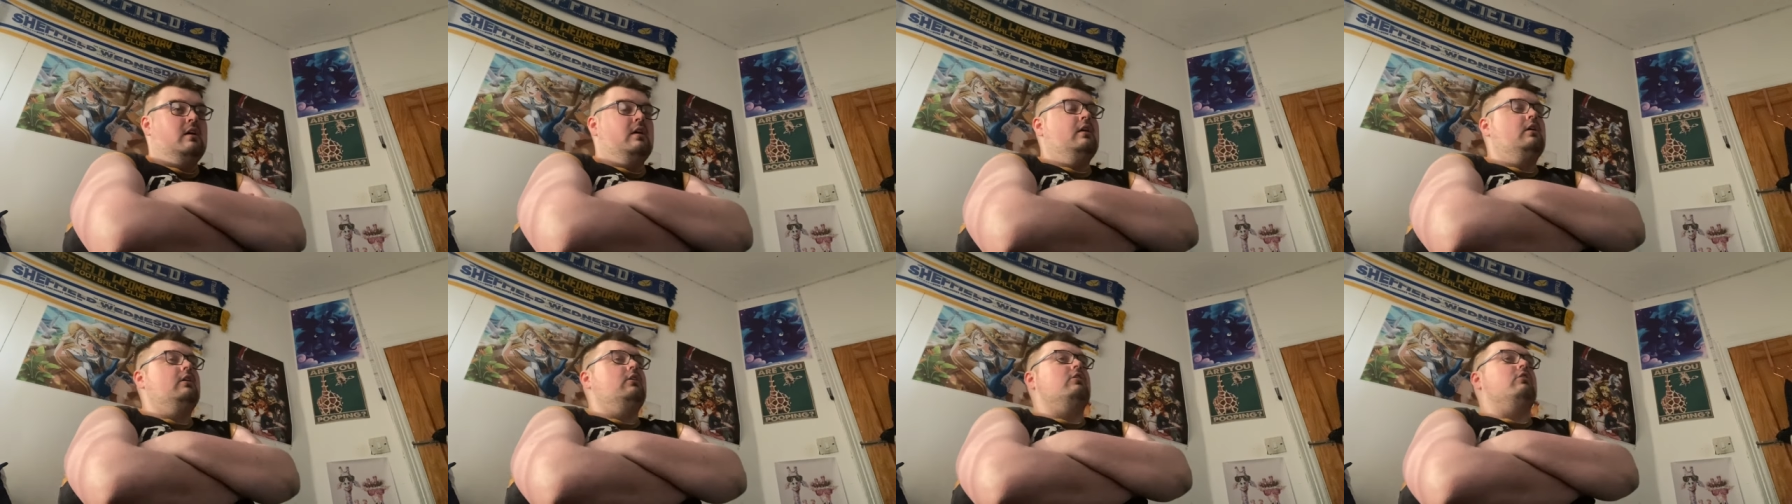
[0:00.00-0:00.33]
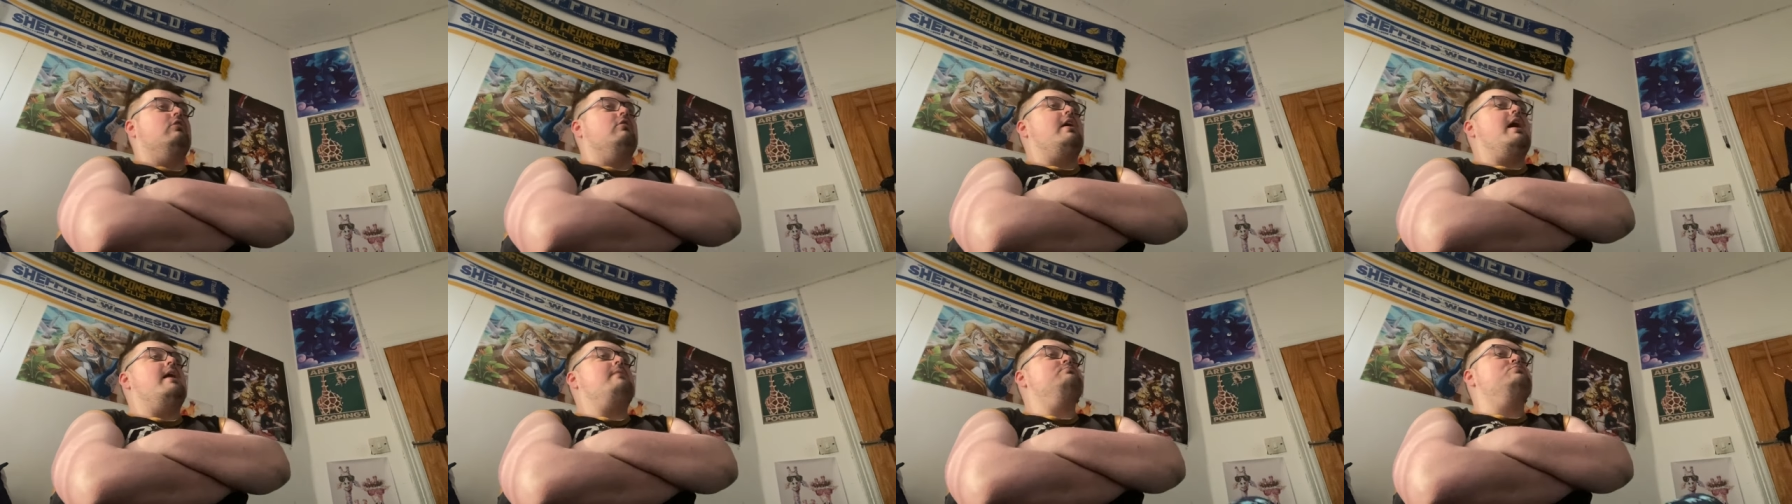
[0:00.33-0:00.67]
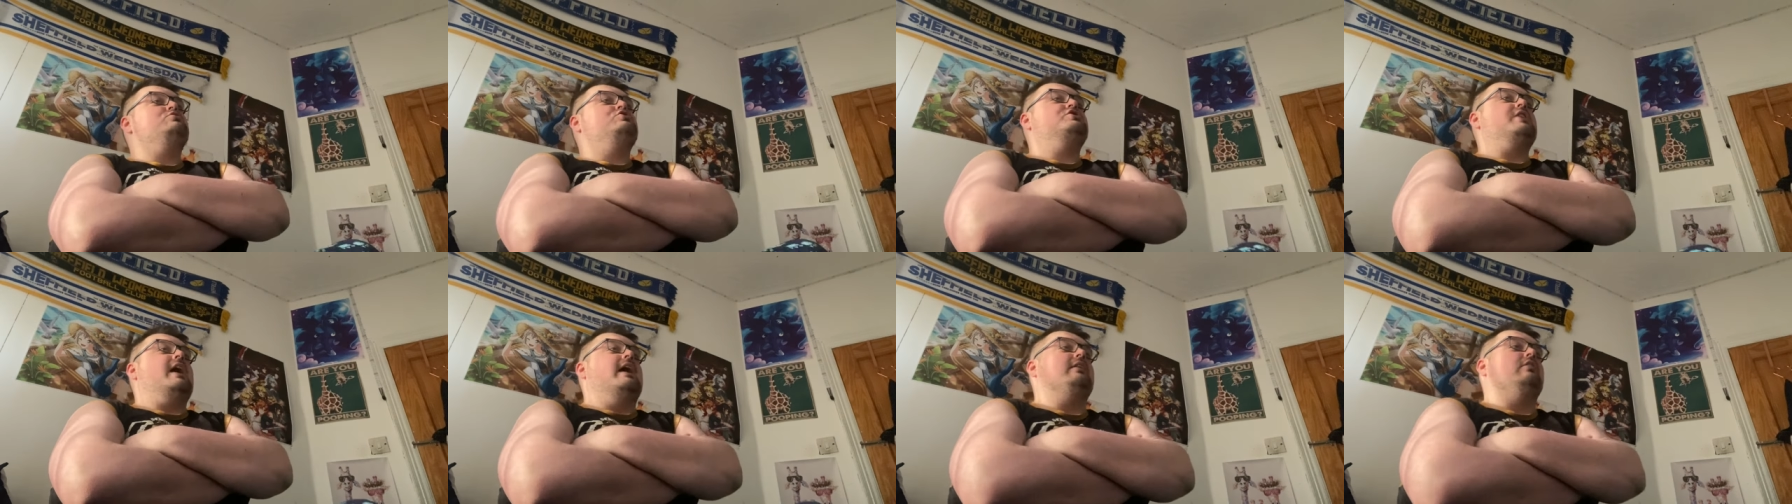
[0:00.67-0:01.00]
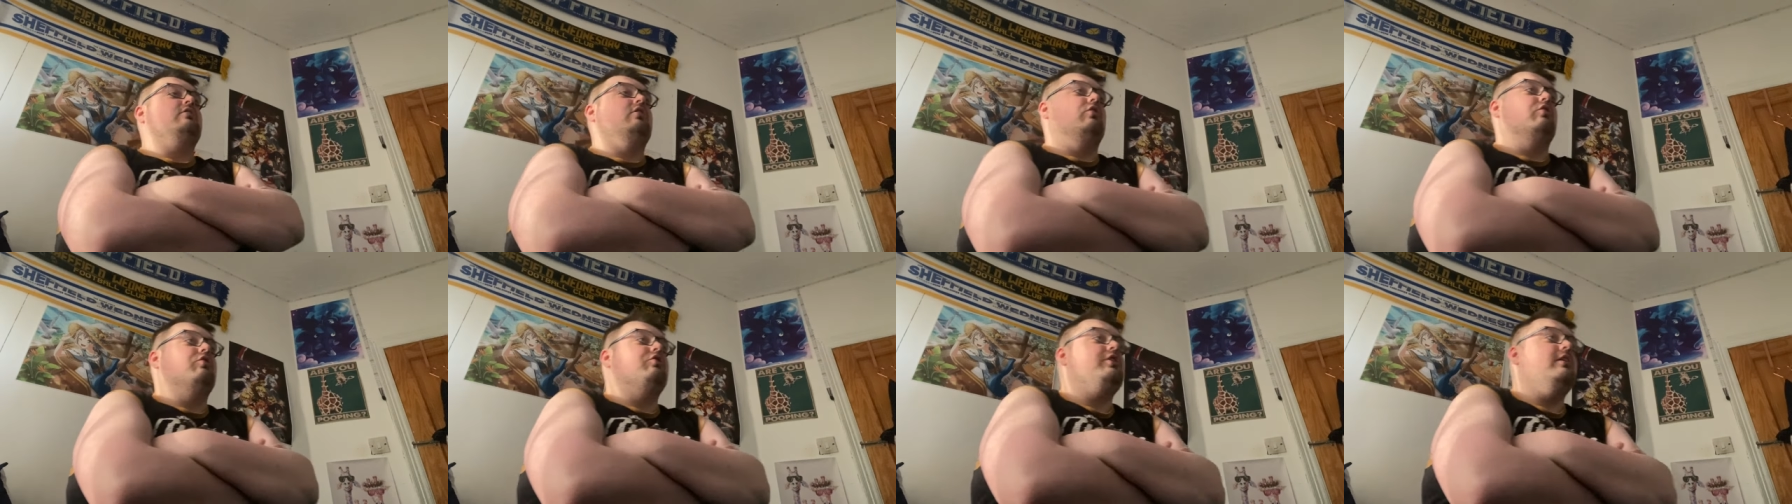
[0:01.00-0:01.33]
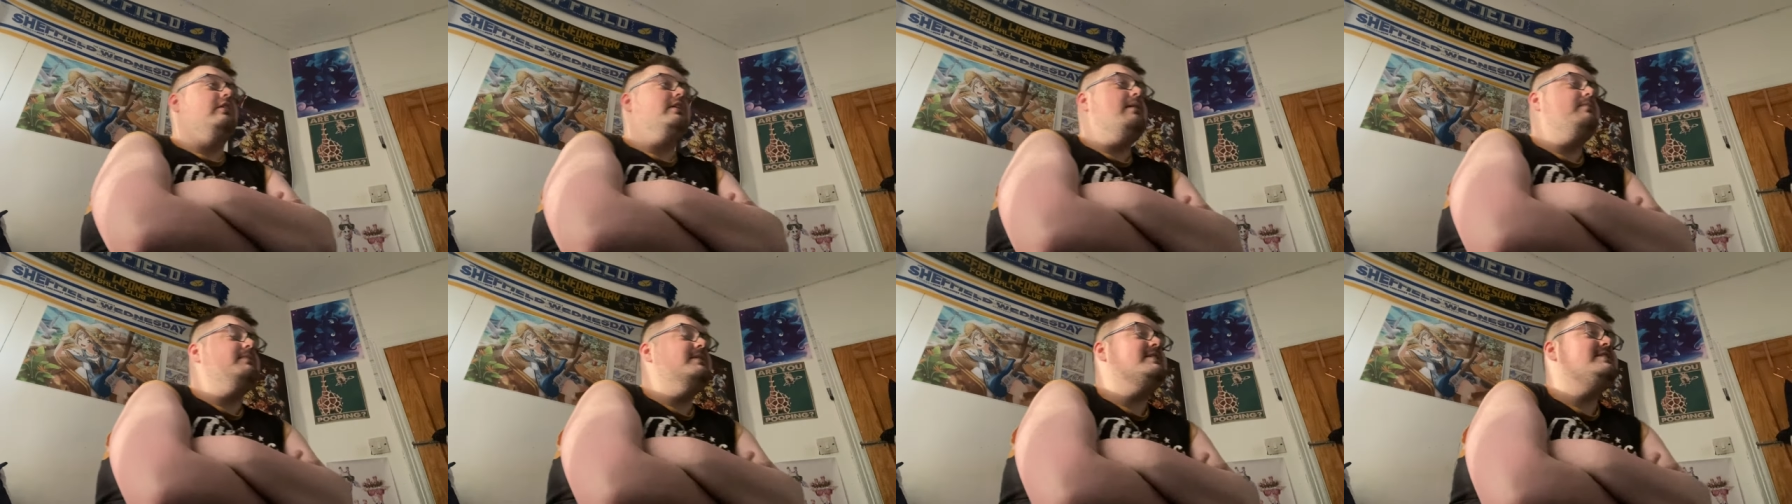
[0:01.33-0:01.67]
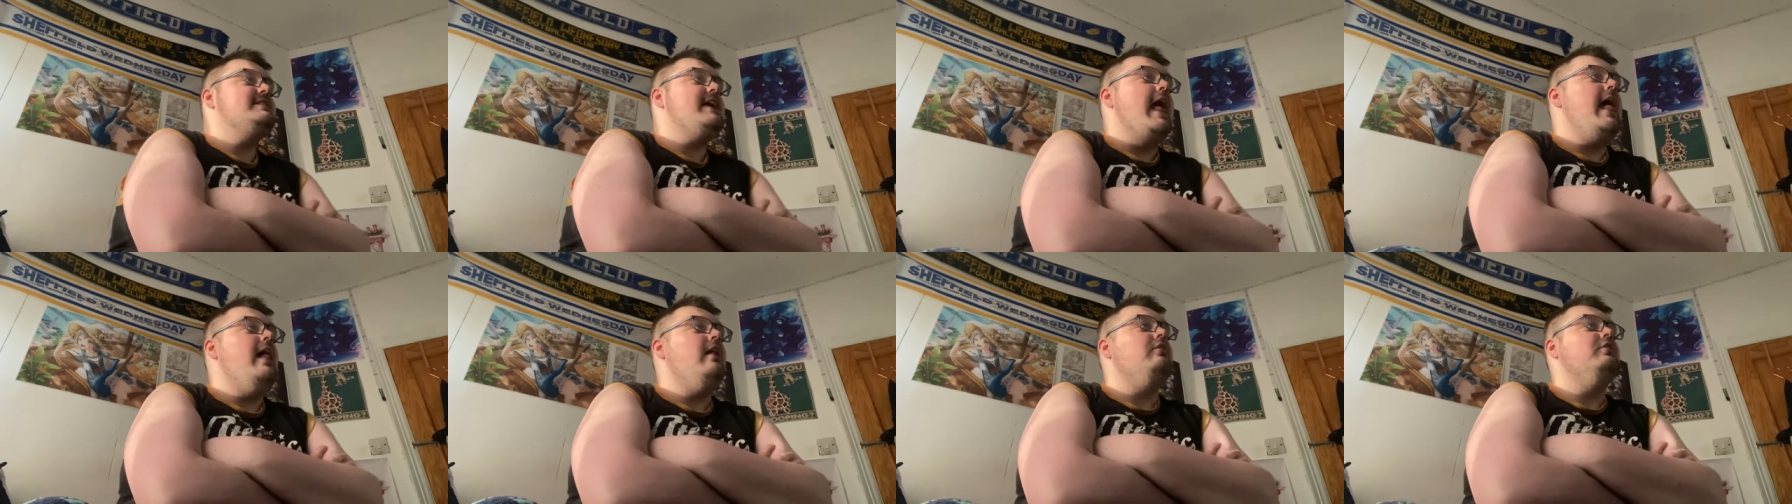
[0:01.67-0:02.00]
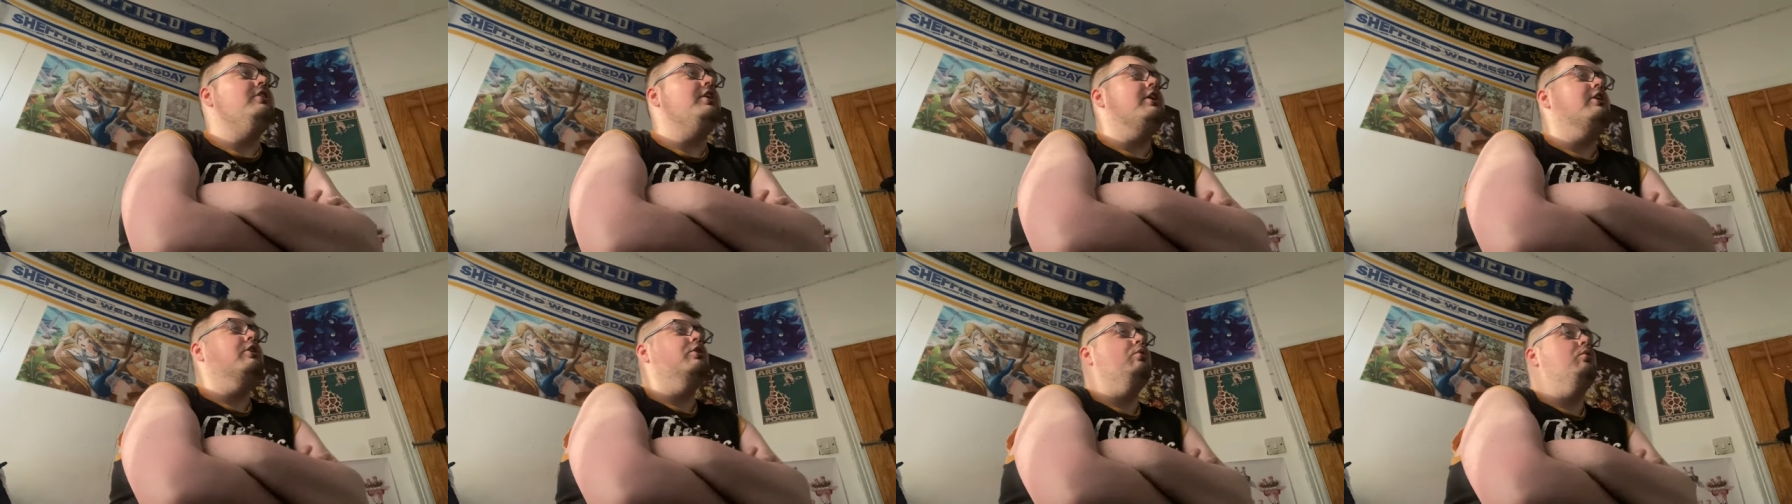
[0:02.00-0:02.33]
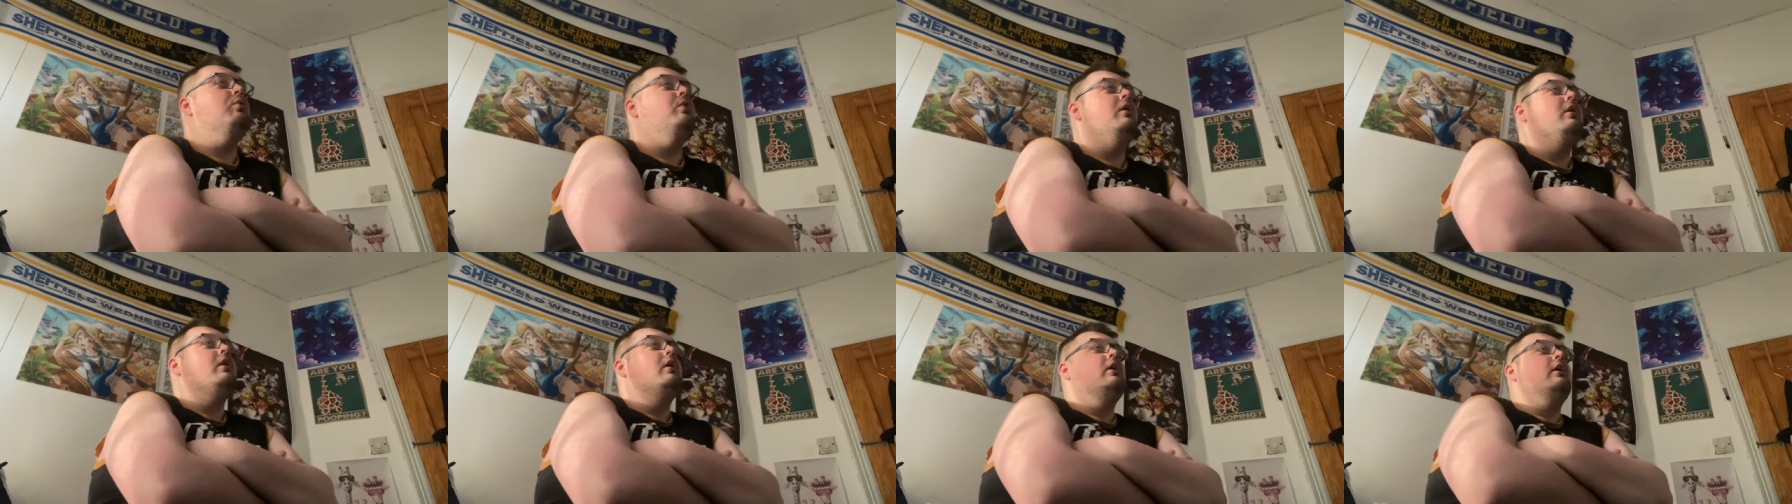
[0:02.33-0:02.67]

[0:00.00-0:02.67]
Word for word: Ramshackle. So let me tell you